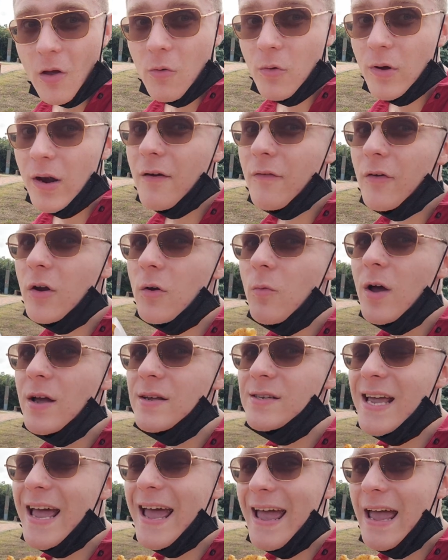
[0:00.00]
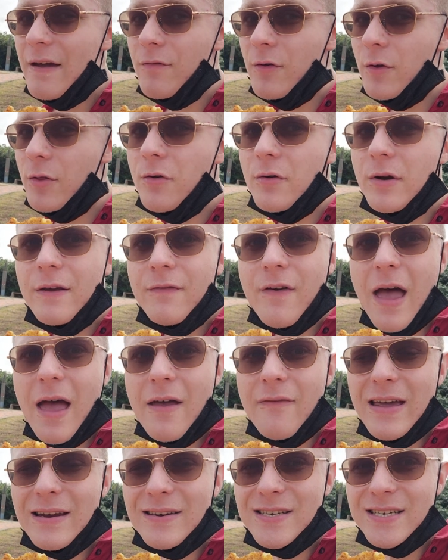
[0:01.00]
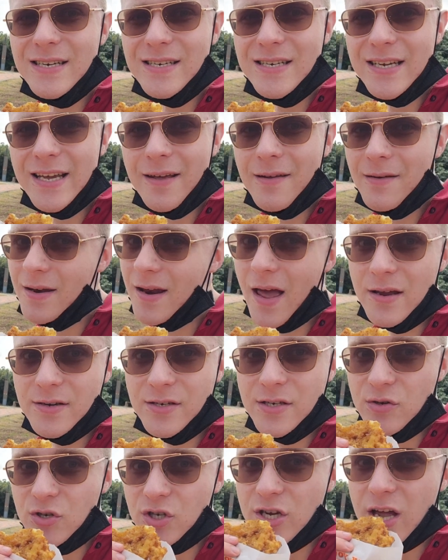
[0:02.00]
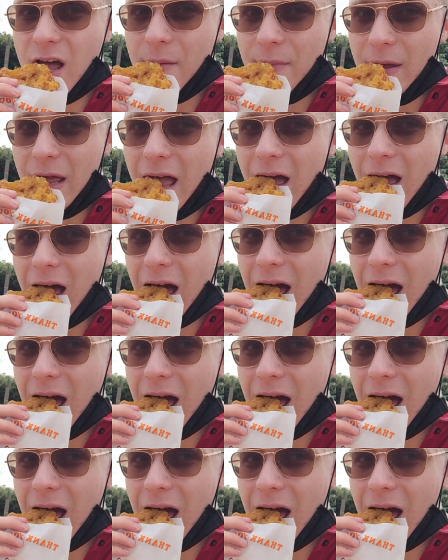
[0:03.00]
Whatever it was, hey, for 35 NTD, not too shabby, yeah?